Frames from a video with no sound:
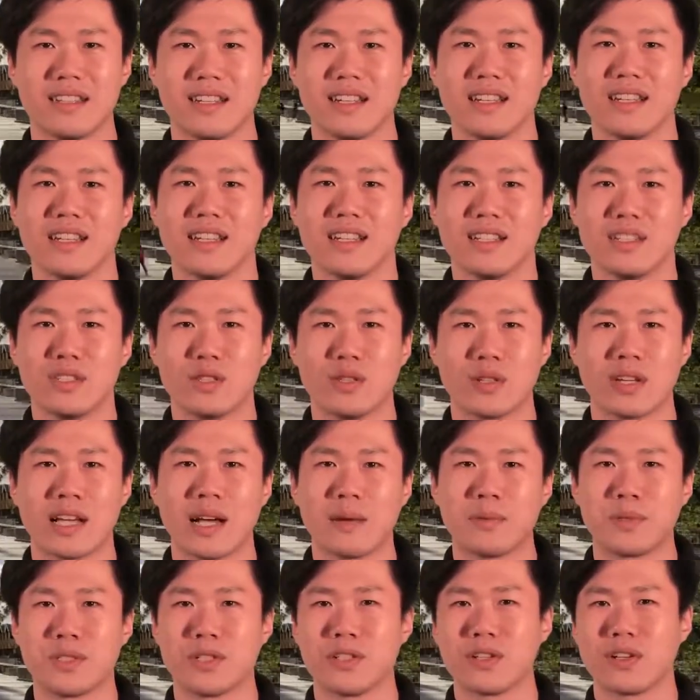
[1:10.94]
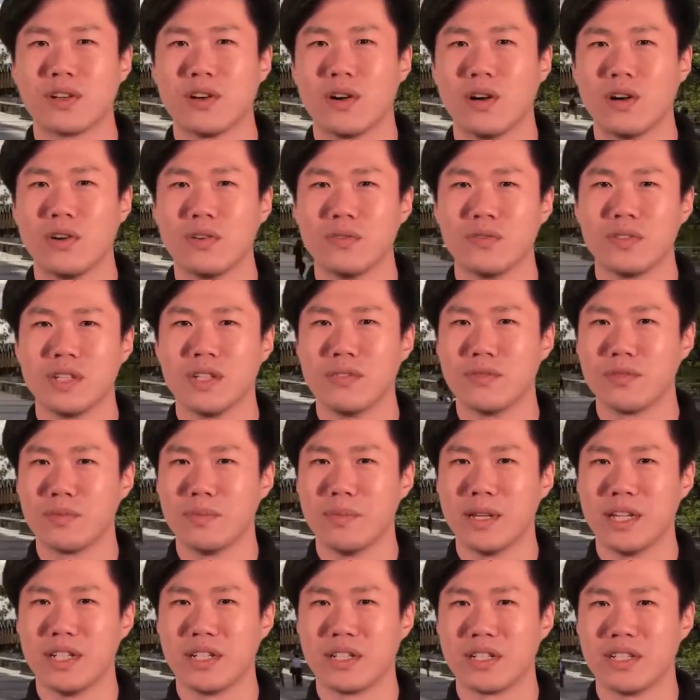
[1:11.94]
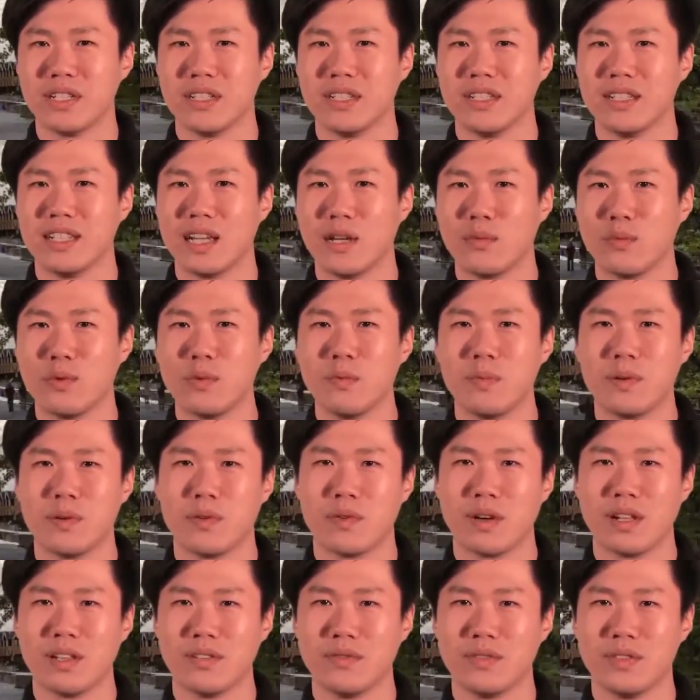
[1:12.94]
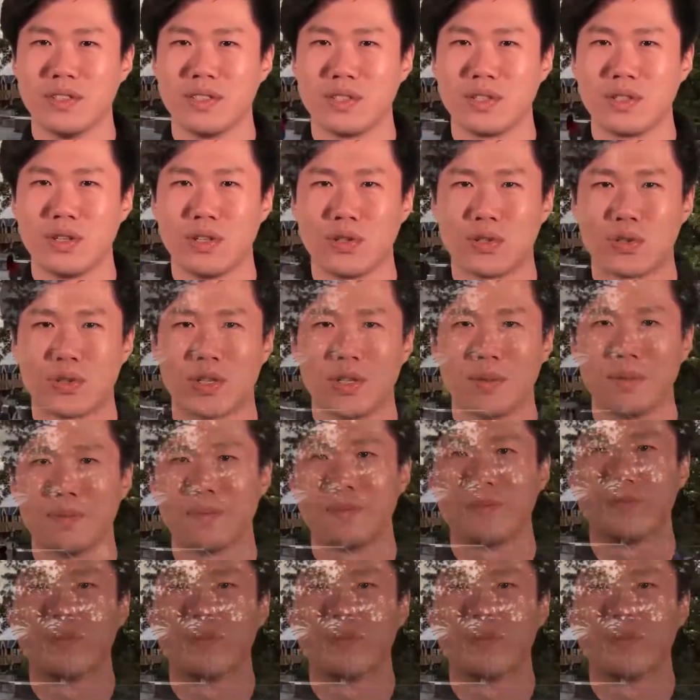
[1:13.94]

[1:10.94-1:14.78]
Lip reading: to capture all of the information that would be relevant to your trip.